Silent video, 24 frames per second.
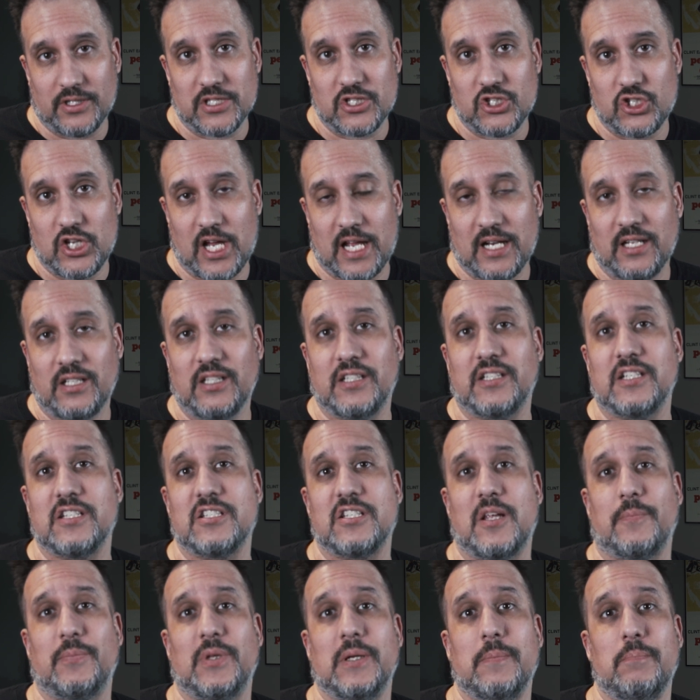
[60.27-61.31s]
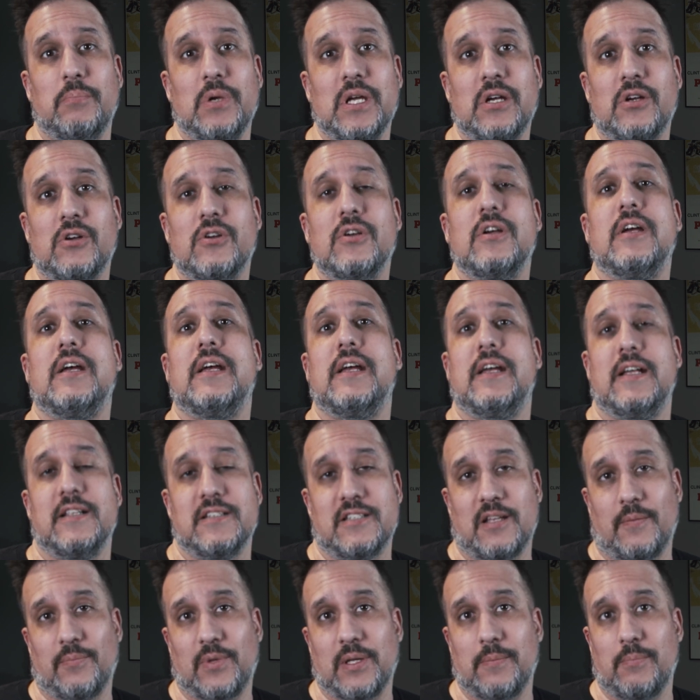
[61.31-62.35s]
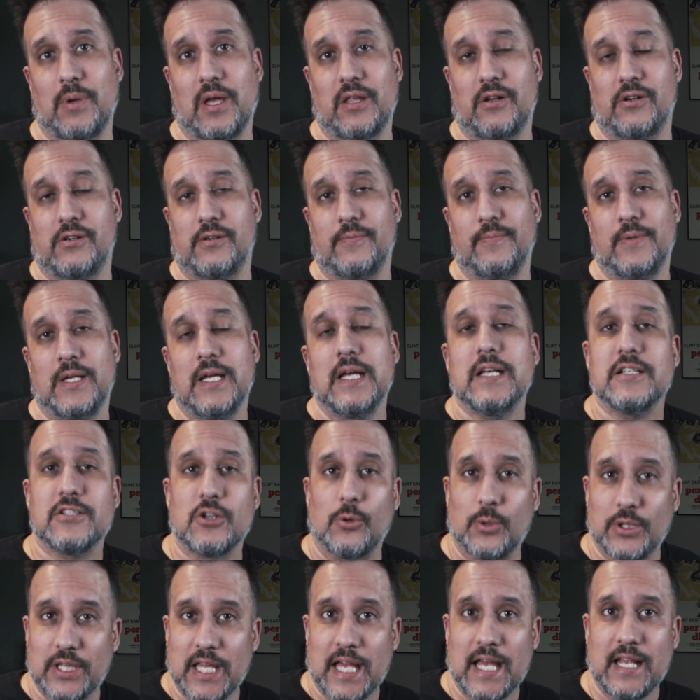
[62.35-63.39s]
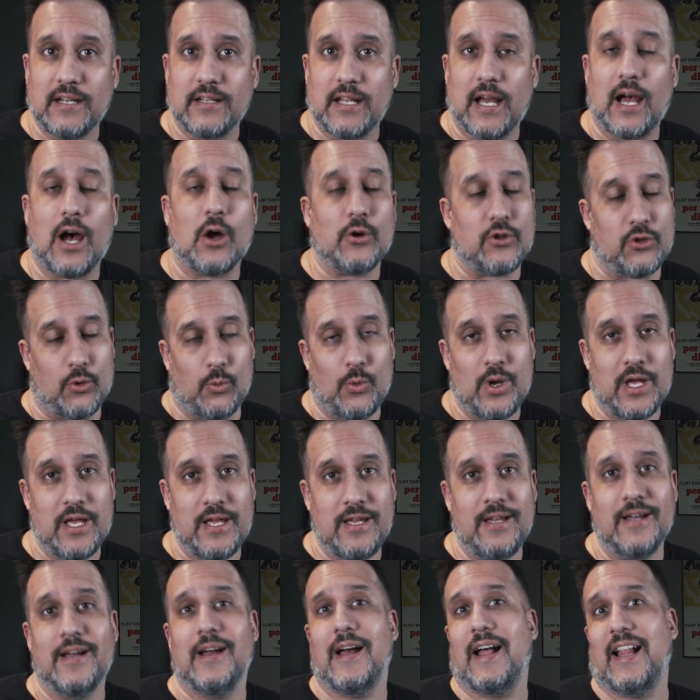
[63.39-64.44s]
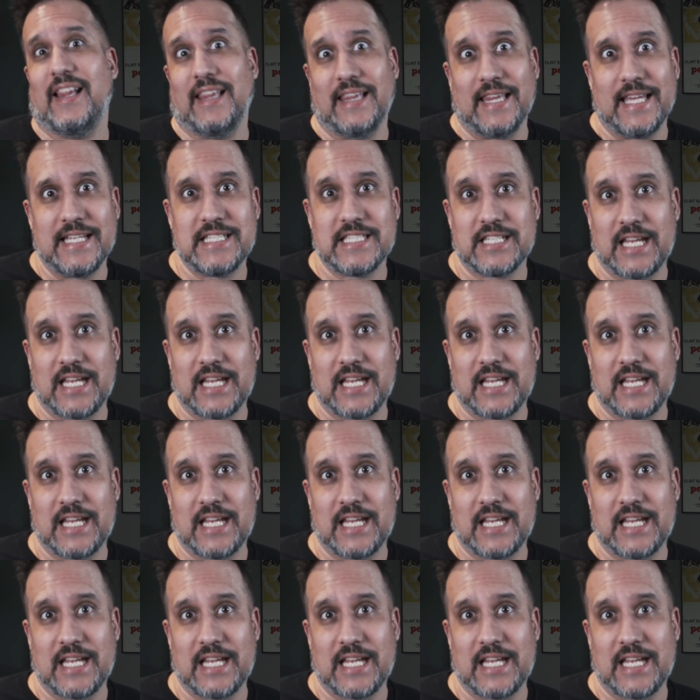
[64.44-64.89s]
this channel into something bigger and something better. So with that out of the way, let's